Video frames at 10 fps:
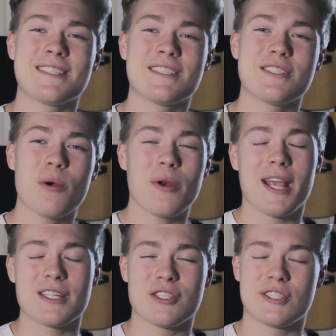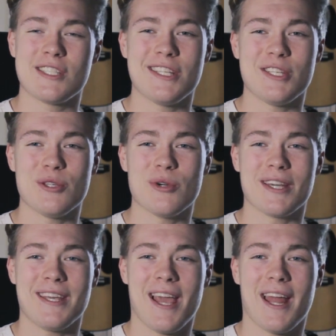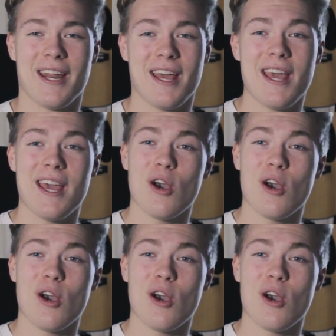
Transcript: It's so nice to see you again.